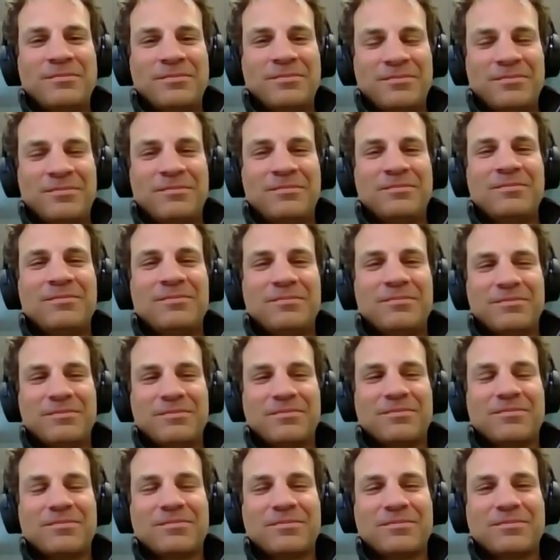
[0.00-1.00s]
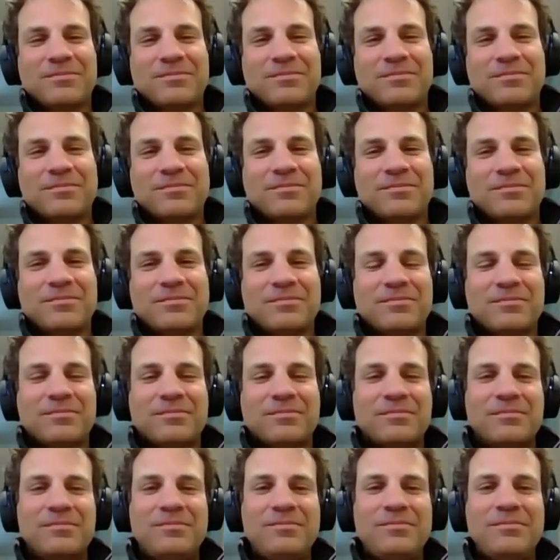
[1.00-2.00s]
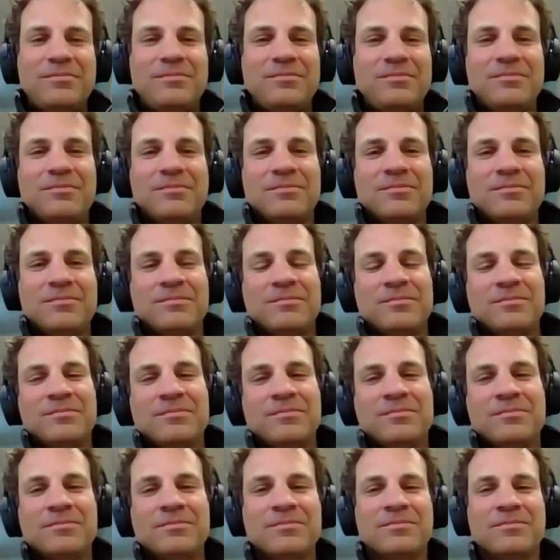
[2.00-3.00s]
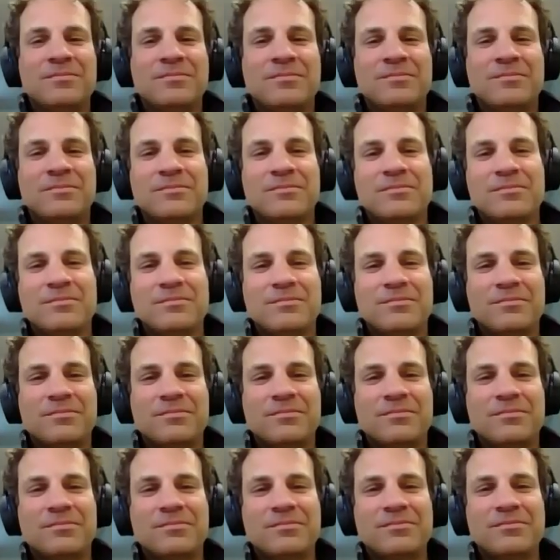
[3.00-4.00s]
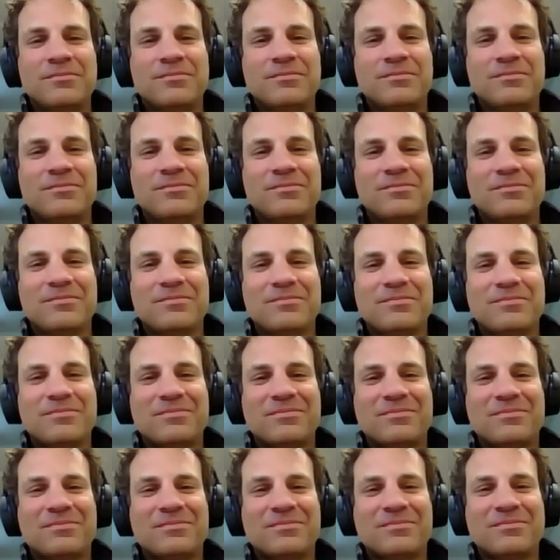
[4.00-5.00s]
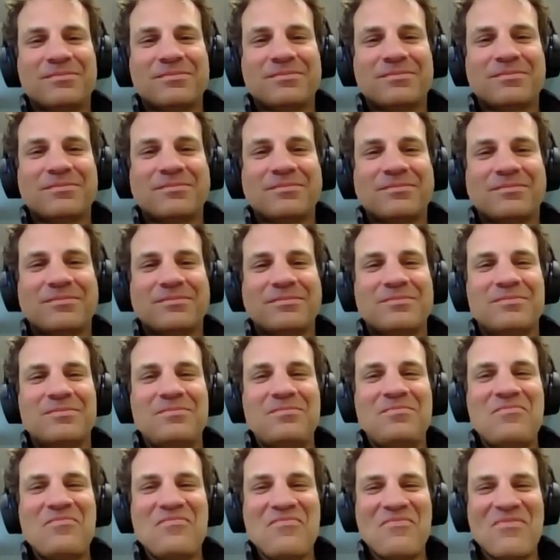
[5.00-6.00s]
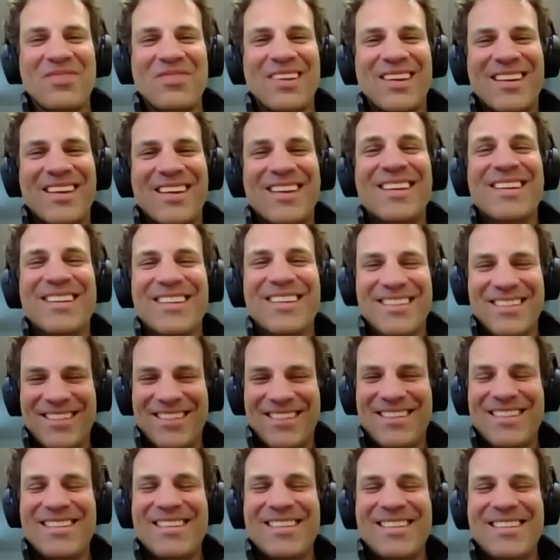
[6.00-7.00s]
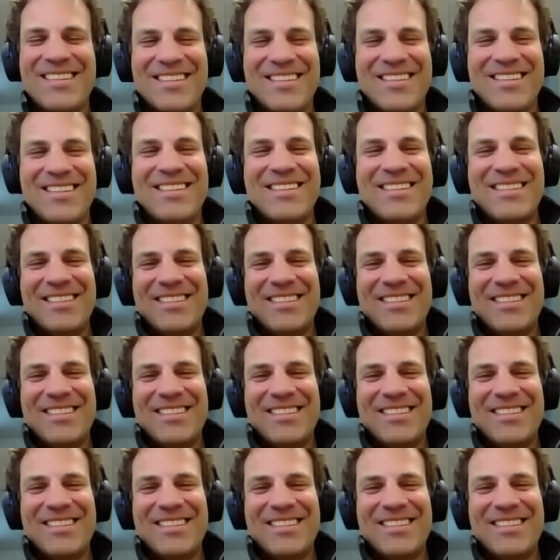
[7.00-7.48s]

This person isn't speaking.